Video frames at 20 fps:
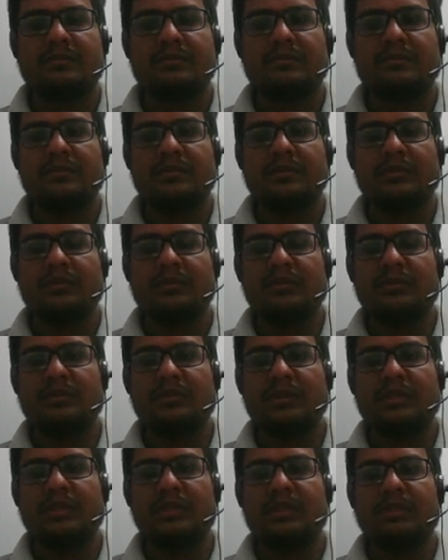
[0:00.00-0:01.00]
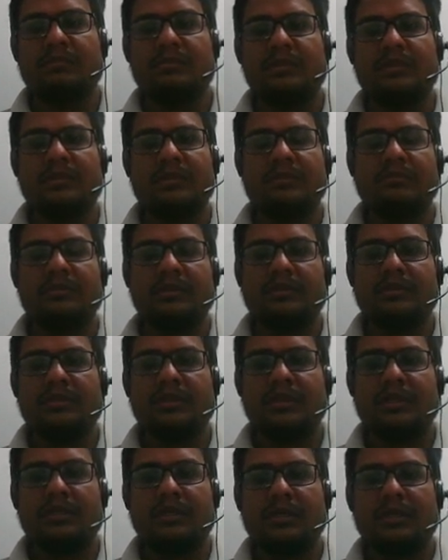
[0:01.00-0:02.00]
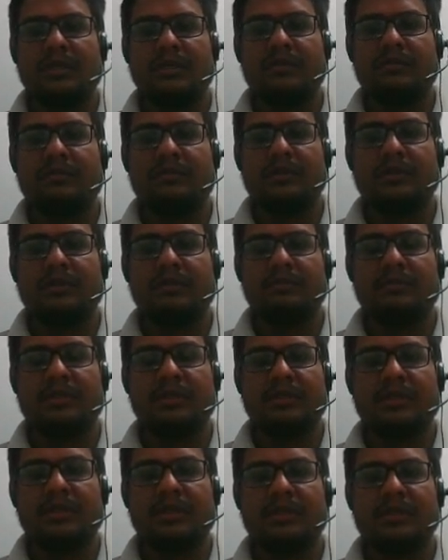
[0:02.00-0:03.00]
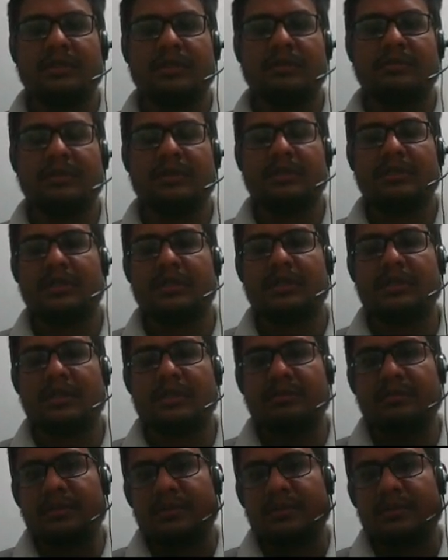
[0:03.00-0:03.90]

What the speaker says: The roots are in AP. It means that alpha, beta and gamma, they are in AP.